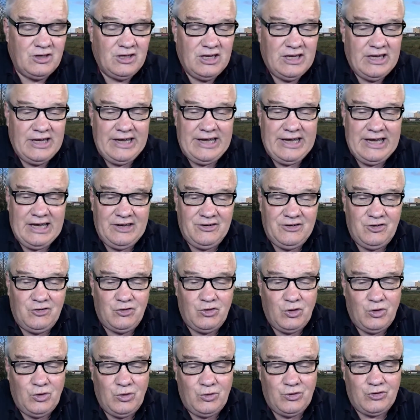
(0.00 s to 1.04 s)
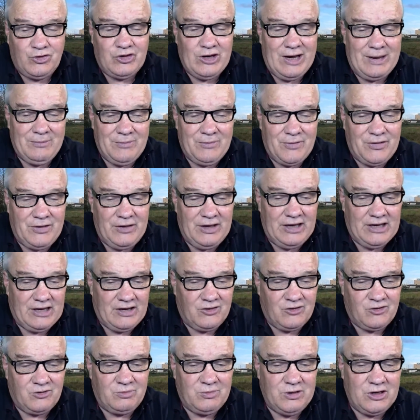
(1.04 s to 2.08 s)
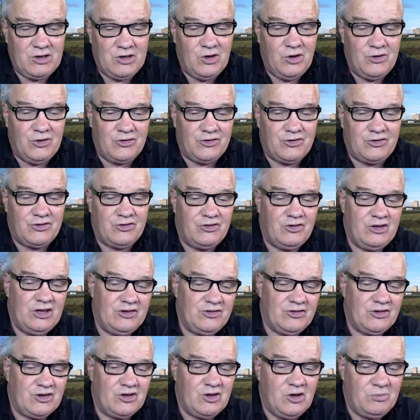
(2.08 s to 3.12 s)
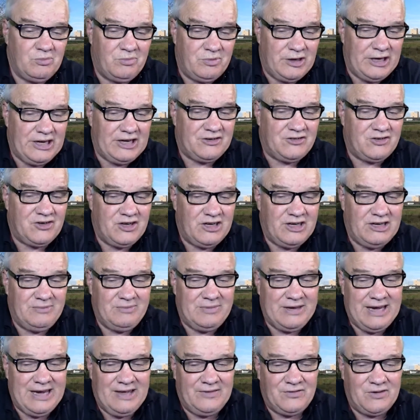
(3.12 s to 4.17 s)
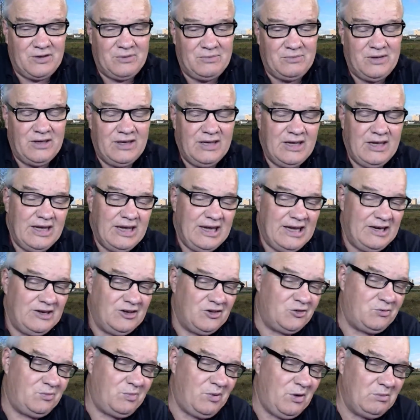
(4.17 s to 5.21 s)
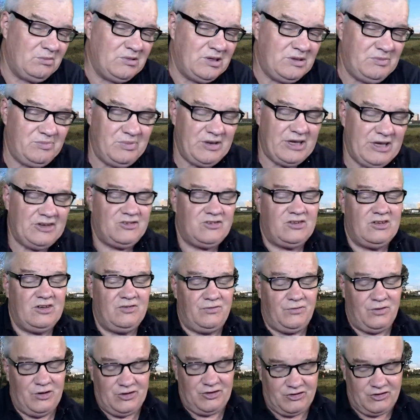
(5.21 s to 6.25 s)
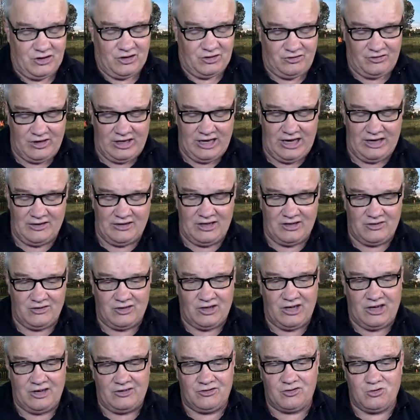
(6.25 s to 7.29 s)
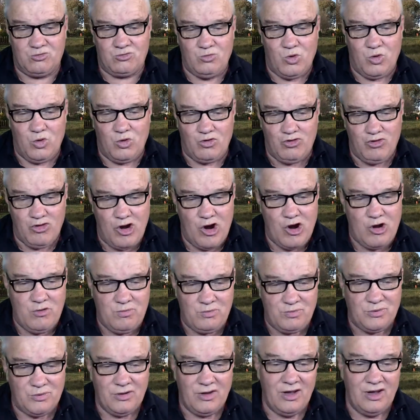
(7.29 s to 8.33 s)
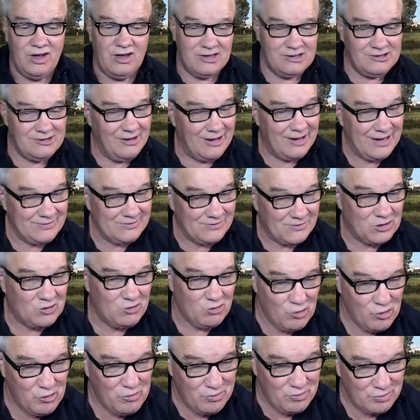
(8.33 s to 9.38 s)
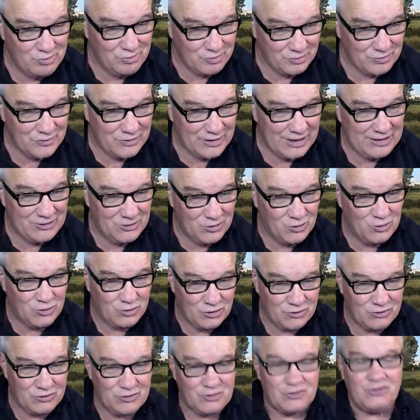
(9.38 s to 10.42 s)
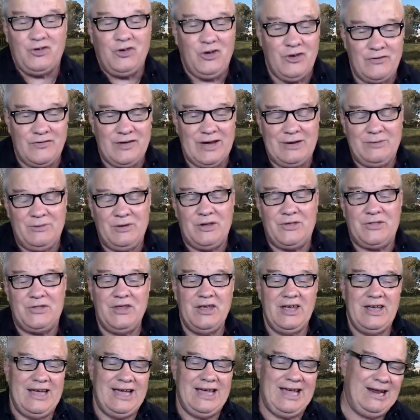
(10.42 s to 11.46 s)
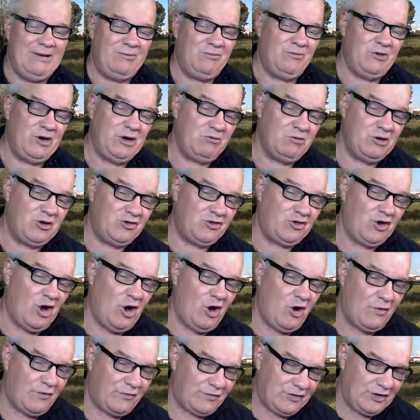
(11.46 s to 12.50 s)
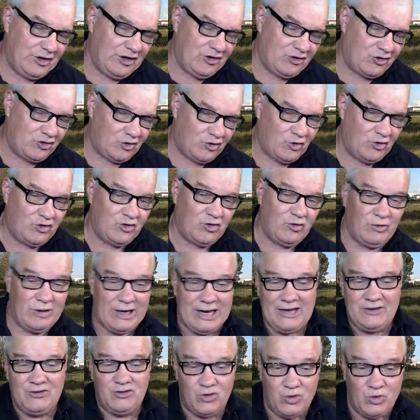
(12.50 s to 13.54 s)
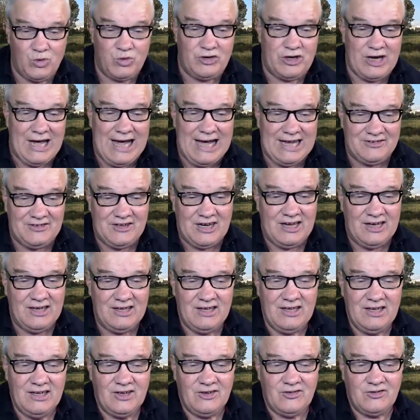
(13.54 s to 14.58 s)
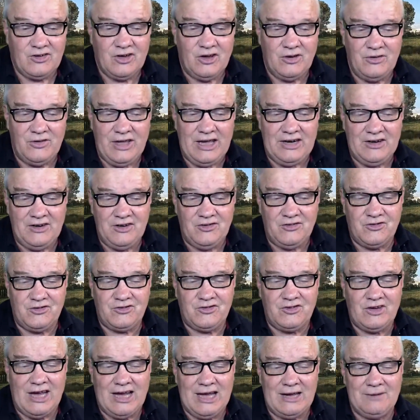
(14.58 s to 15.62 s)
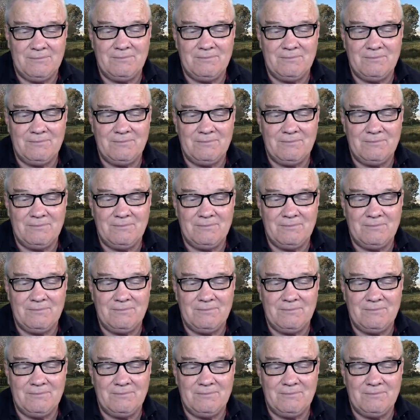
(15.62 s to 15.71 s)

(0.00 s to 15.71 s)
how to do some things, because there's a complexity about them, and it's probably best if we sit down as a small group, like the group that you did the survey with, and we resolve the issues around your data. So that is a